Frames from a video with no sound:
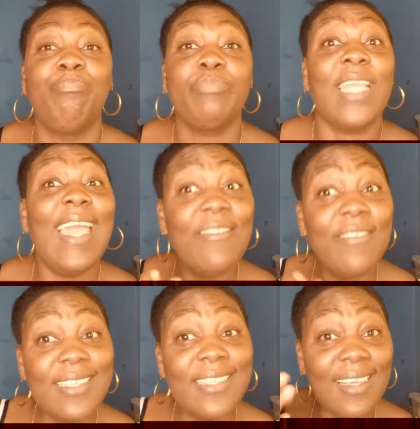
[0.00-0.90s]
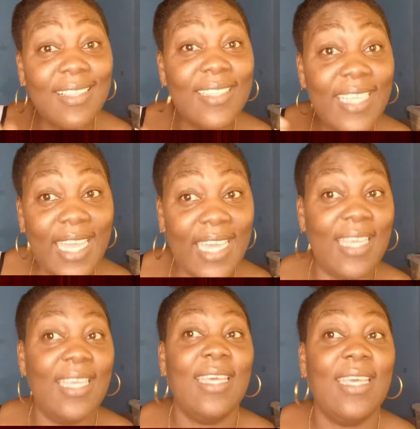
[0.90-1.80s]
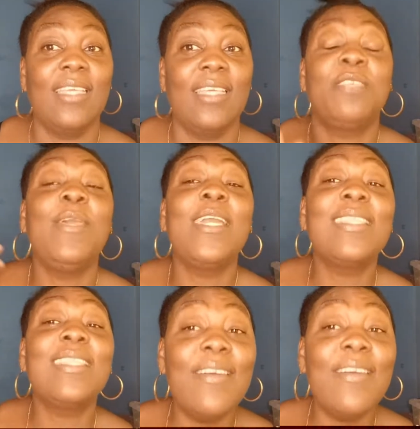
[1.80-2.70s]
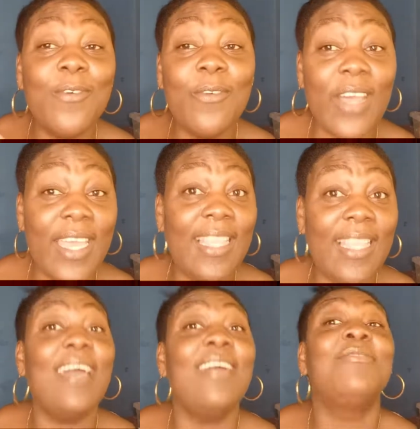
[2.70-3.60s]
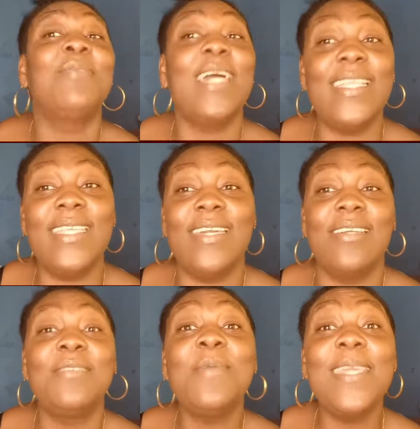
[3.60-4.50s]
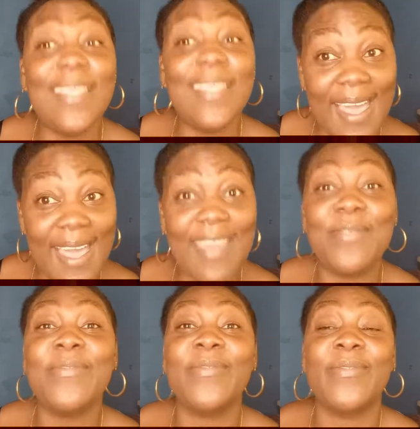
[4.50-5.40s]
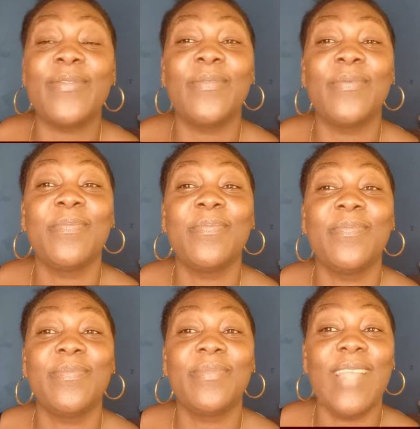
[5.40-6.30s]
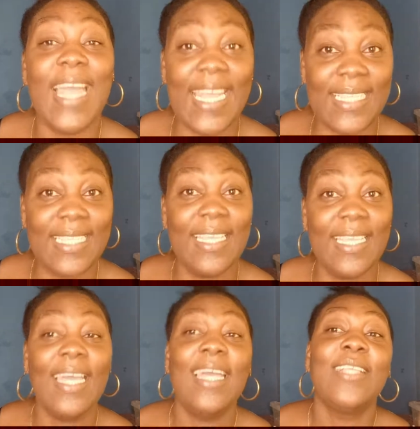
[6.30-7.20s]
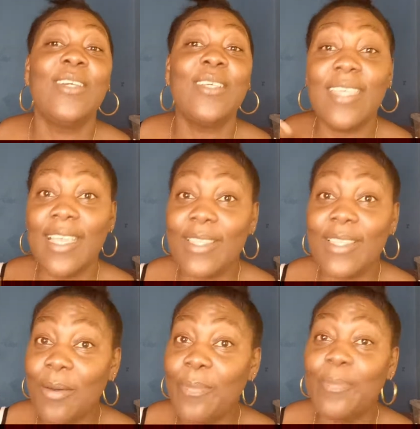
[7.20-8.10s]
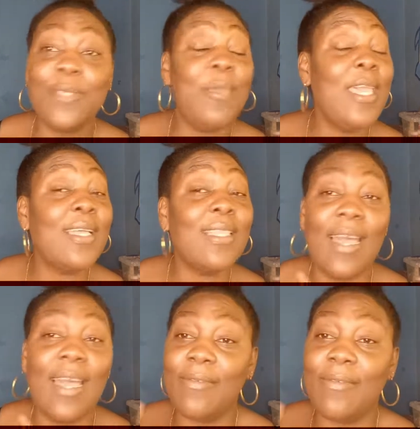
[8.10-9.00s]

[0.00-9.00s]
Every single day, speak life over your life, my dear. Speak life. Right? Just get up, speak life.